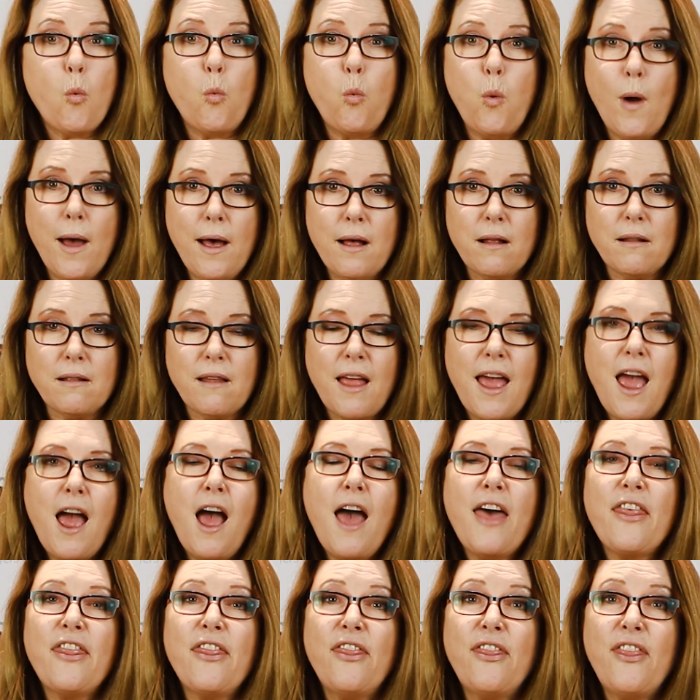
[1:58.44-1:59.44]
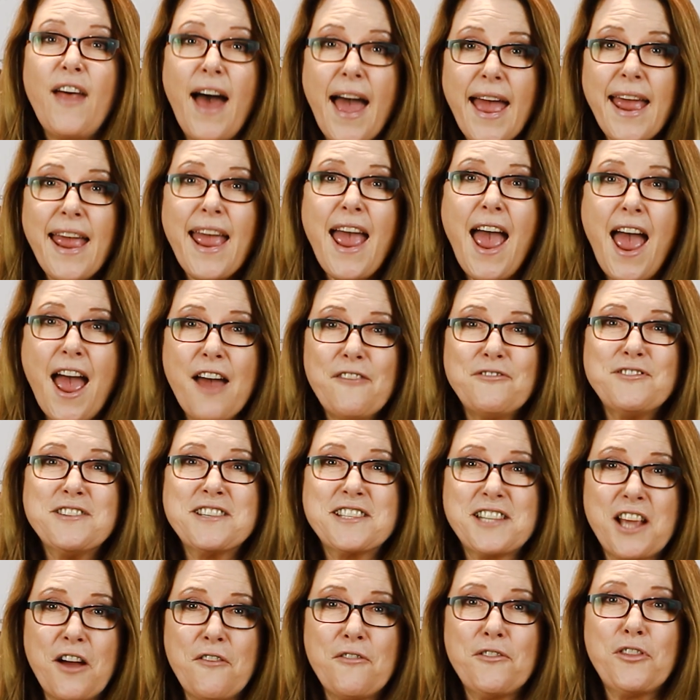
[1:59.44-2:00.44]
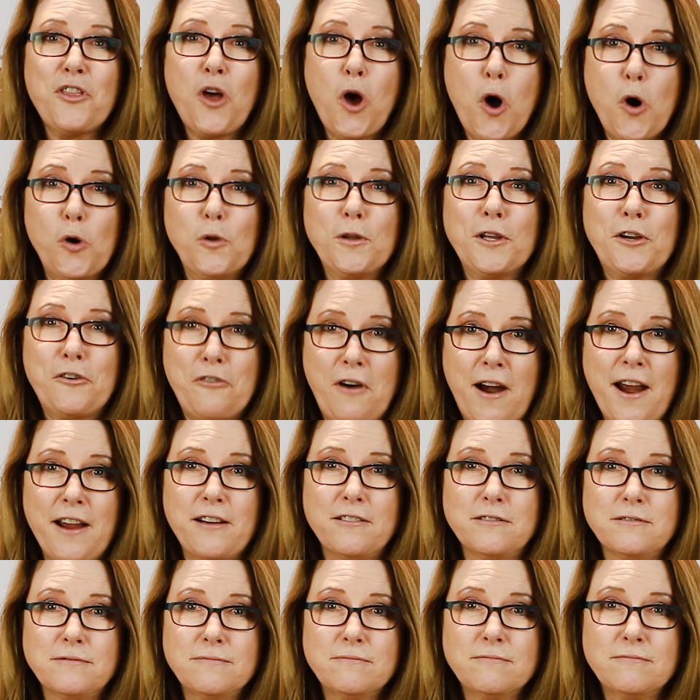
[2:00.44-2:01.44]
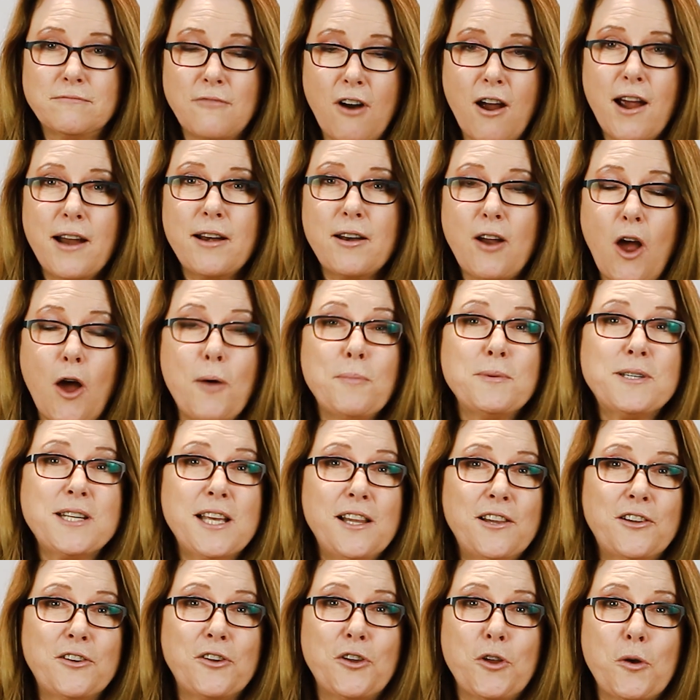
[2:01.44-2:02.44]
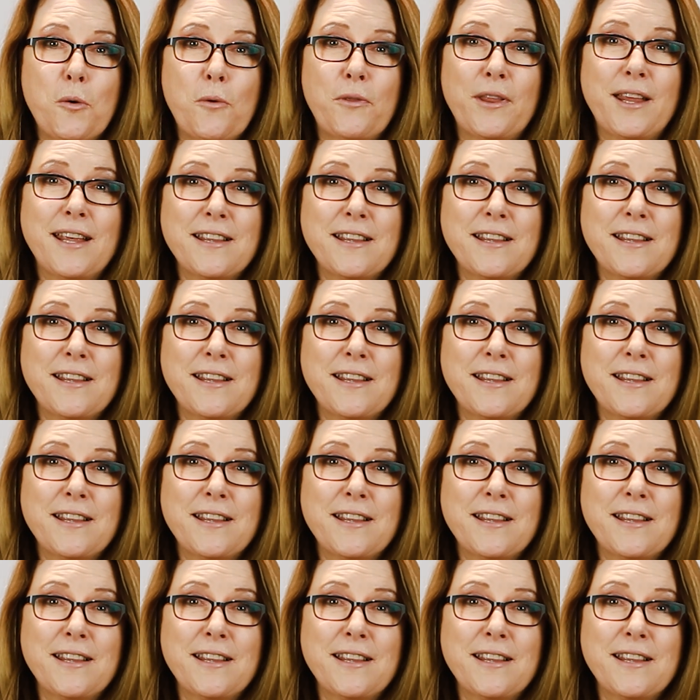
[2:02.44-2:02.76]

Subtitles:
Well, they have discovered the holy grail, right? I'm telling you, on